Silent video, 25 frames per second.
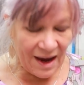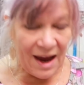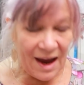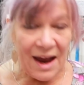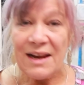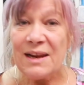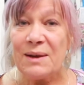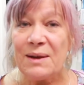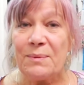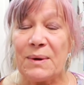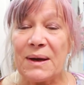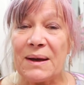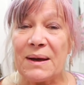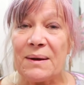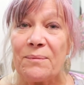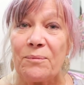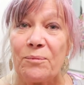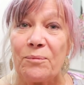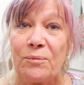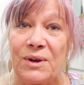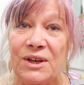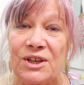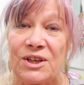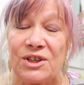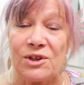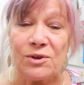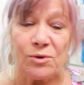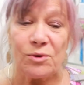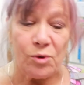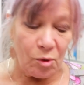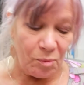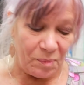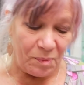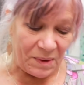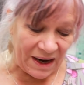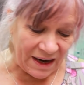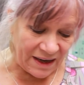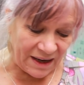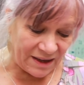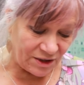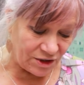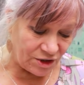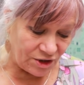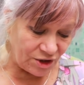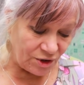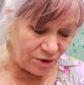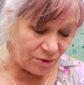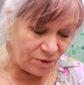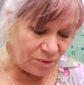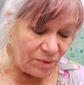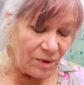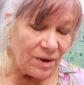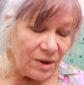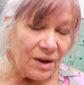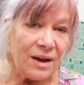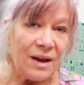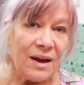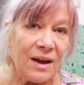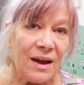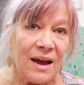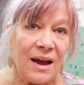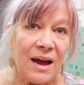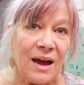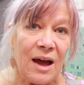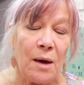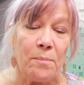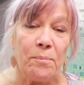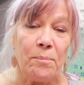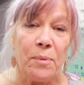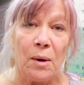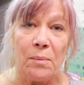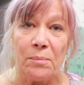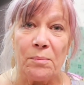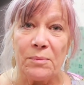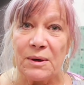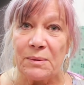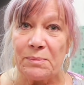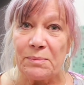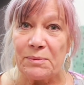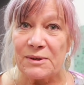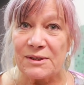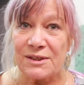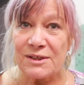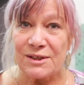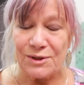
Anyway, we shall go back to Abominable